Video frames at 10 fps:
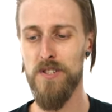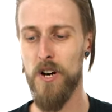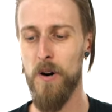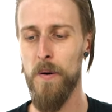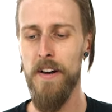
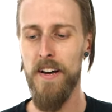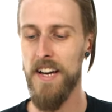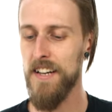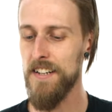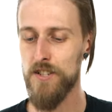So
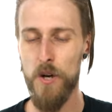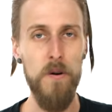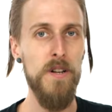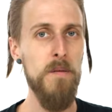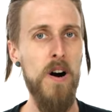it is
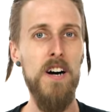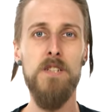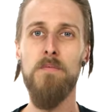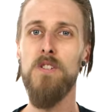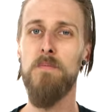totally
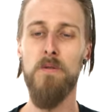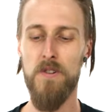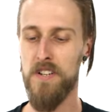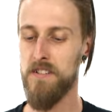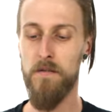possible to be
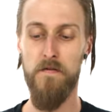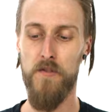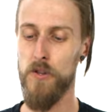running